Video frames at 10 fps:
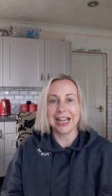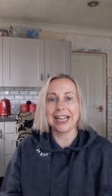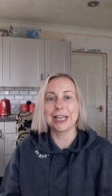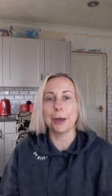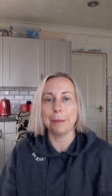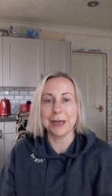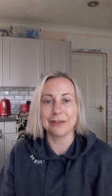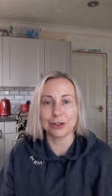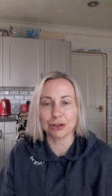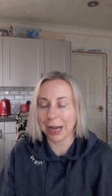a little bit of
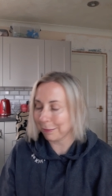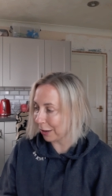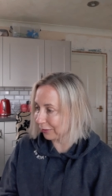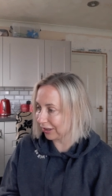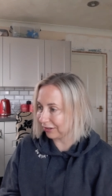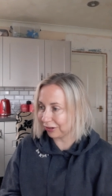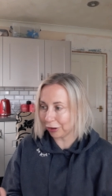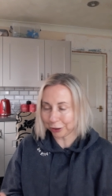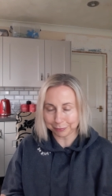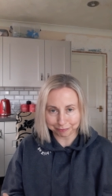a chat about it.
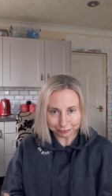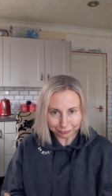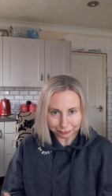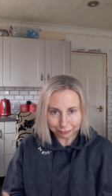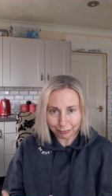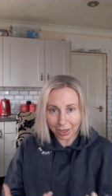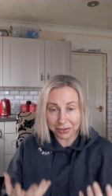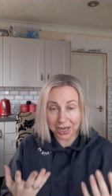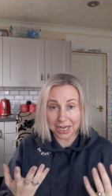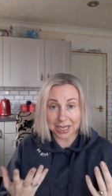So
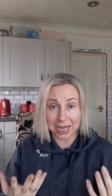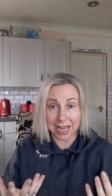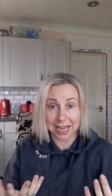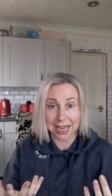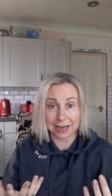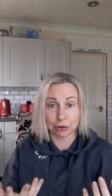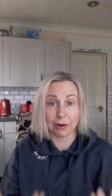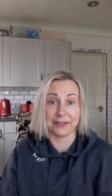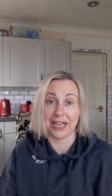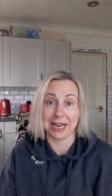the
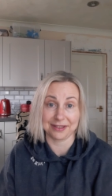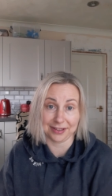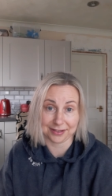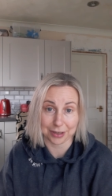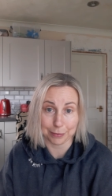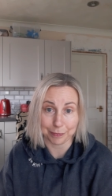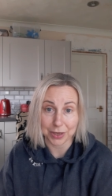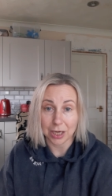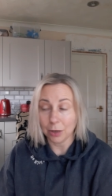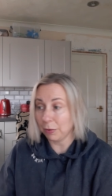traffic light system,
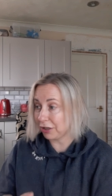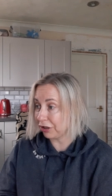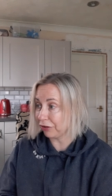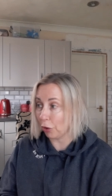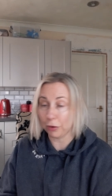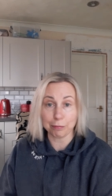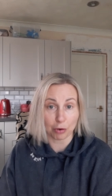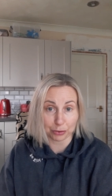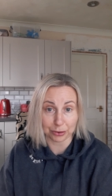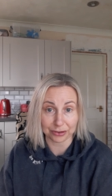which is on the
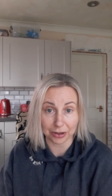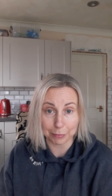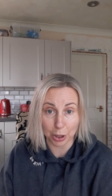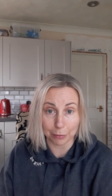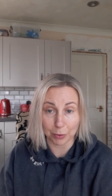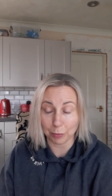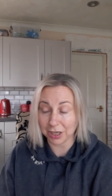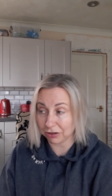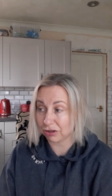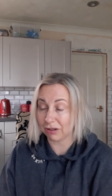products at the moment,
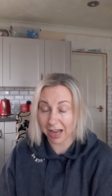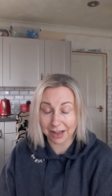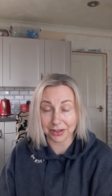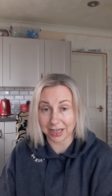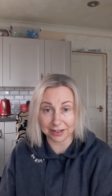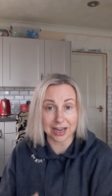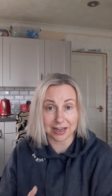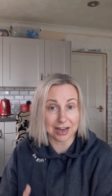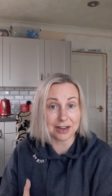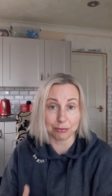which I think
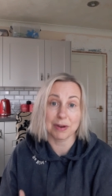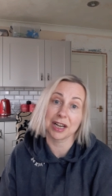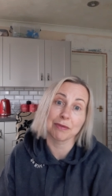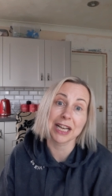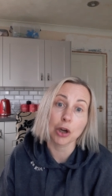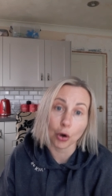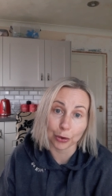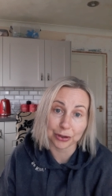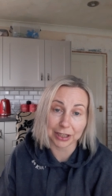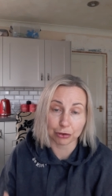is really, really
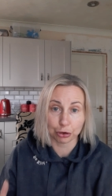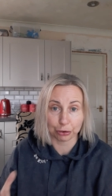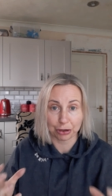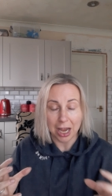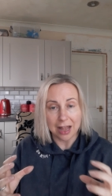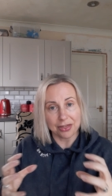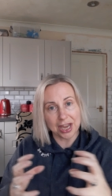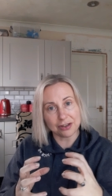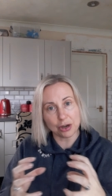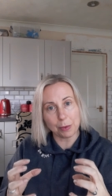good. It's just
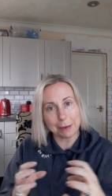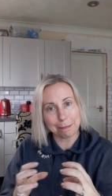they do it